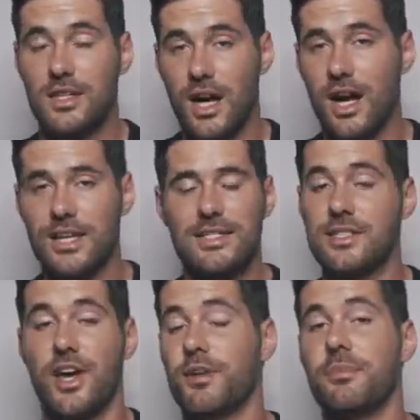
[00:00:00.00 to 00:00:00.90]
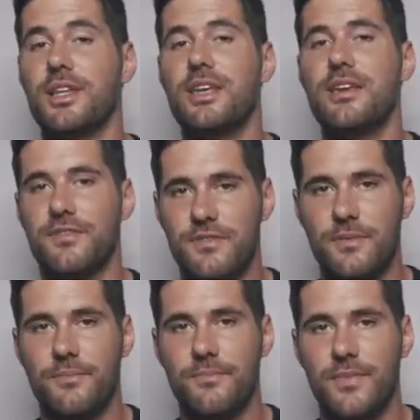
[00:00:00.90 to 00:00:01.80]
God is not a
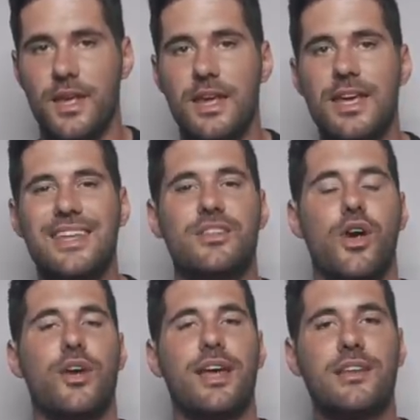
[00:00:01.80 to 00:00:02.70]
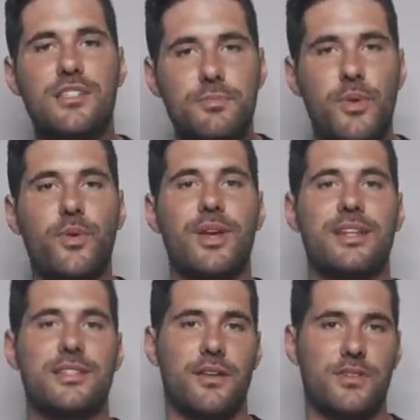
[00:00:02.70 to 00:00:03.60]
belief. It is our
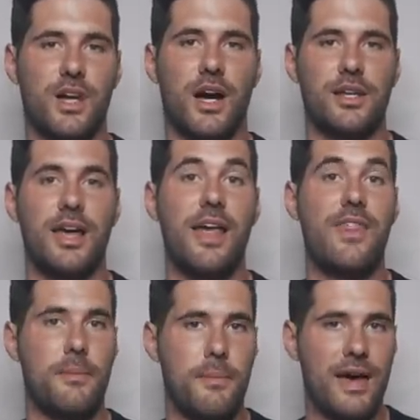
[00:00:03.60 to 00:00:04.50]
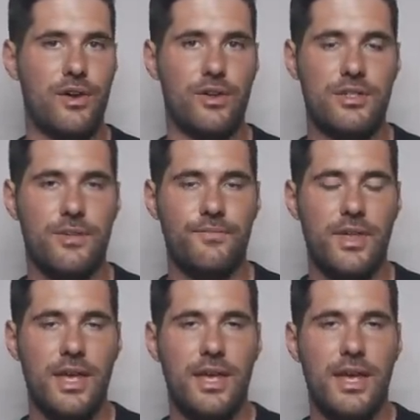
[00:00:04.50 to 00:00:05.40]
experience of God that matters.
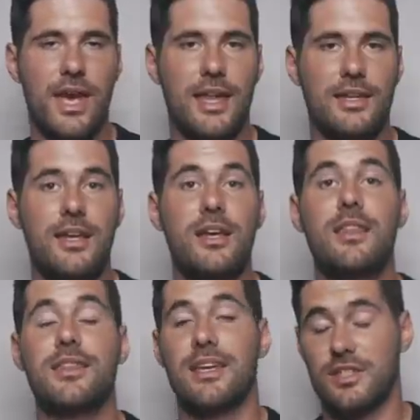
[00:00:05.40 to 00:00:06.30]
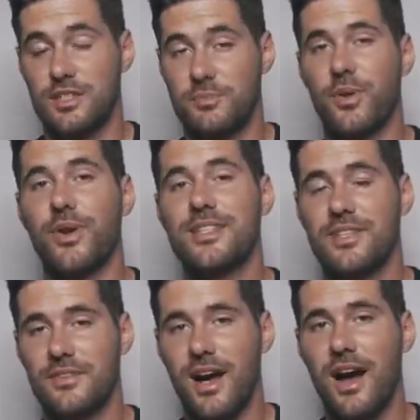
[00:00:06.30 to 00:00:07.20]
And the
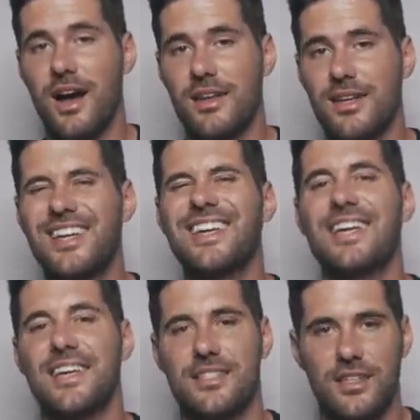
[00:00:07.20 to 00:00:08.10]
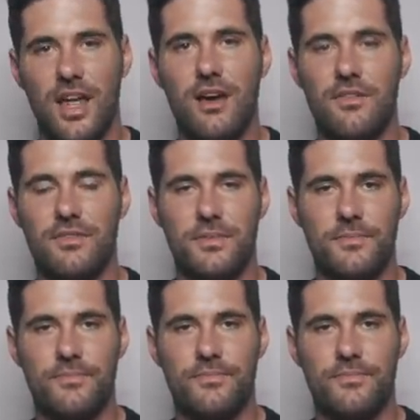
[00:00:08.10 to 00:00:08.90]
experience of God is love.